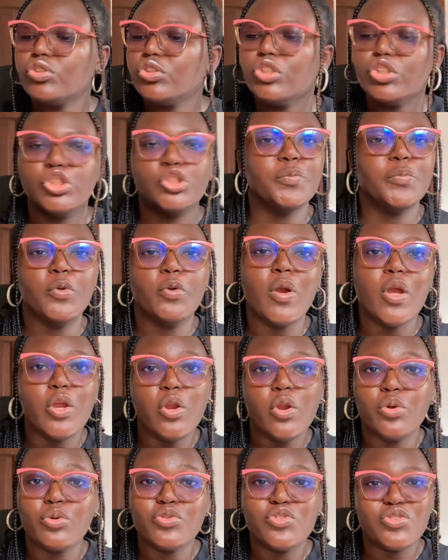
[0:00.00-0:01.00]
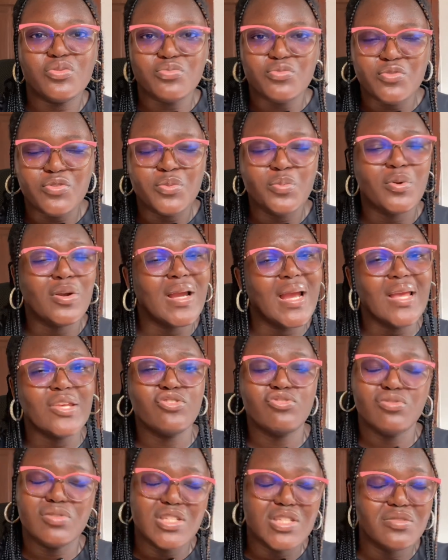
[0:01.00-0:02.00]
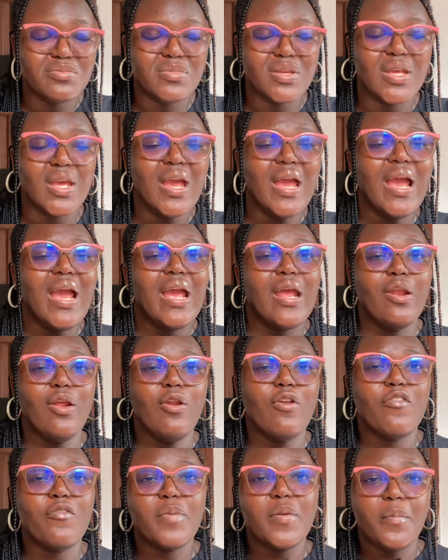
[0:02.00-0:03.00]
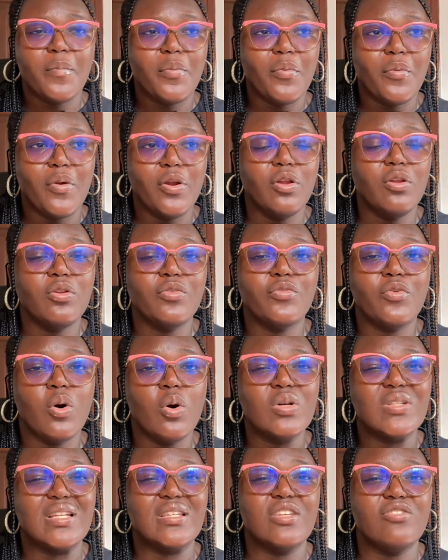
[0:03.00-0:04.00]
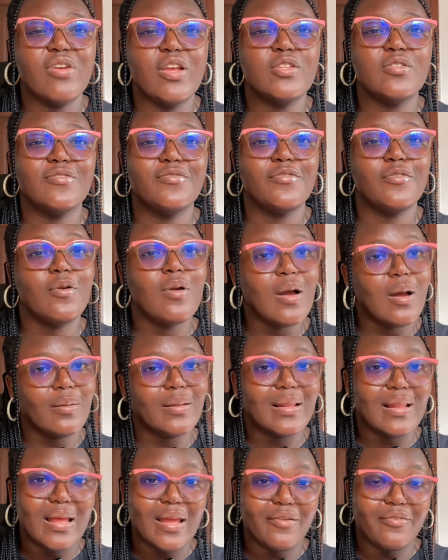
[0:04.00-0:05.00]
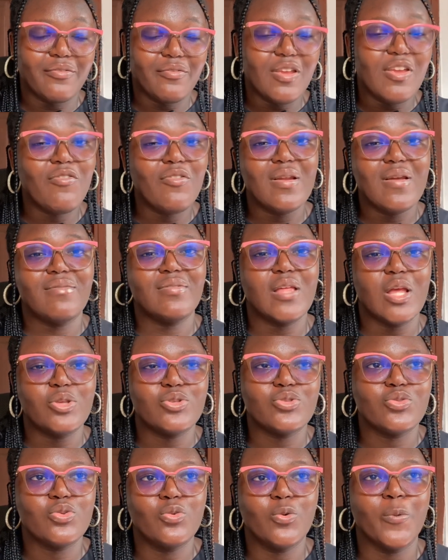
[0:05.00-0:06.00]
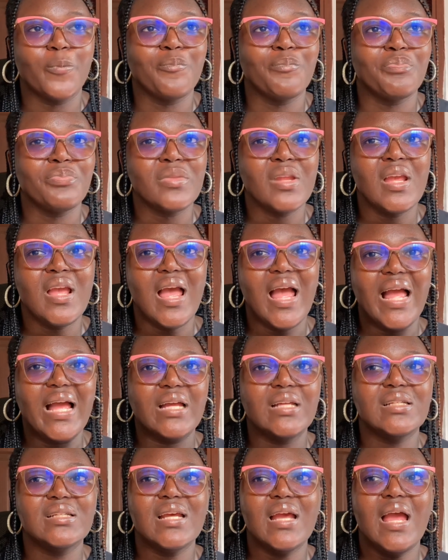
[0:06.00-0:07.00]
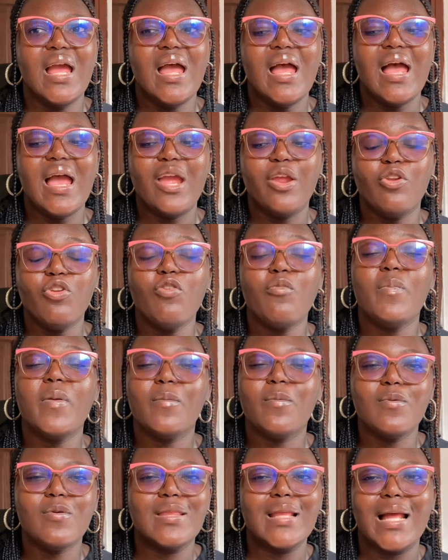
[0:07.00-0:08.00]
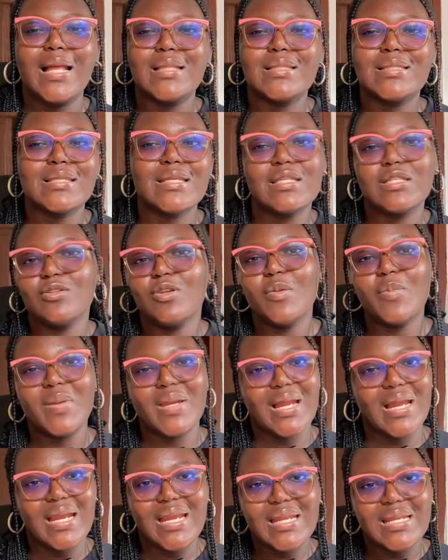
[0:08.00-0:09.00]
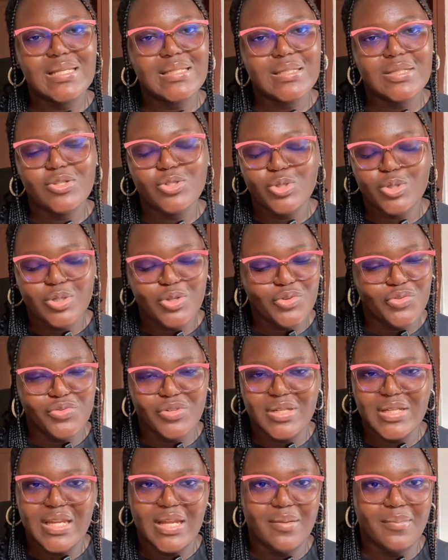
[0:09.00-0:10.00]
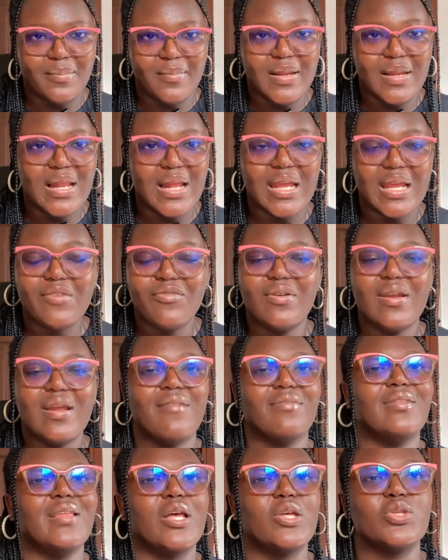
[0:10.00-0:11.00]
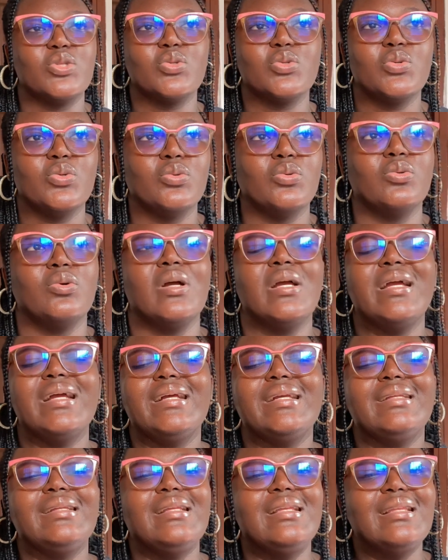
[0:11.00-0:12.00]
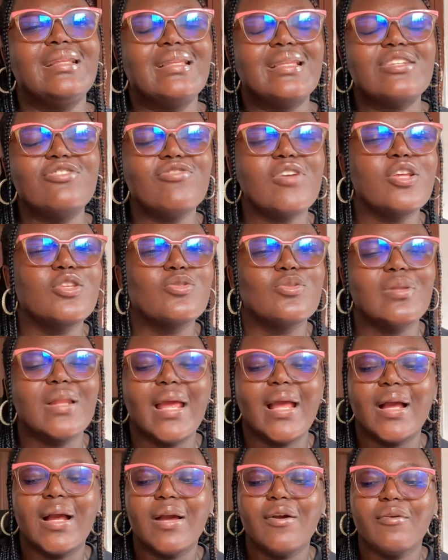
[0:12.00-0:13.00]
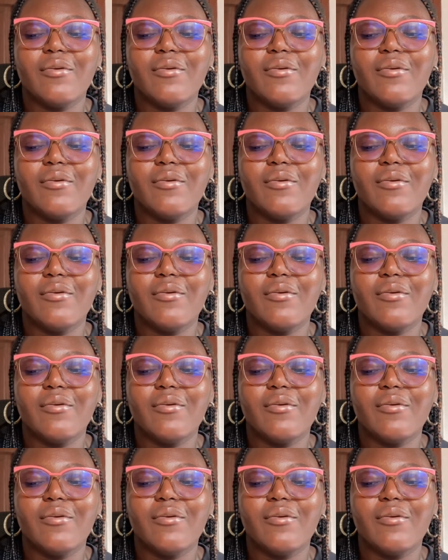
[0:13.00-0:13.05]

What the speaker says: it should be going on smooth. But guys, trust me, a lot of us are still trying to figure out life even after school. And I know people that it's not been an easy journey for them. Like even after school, they're trying to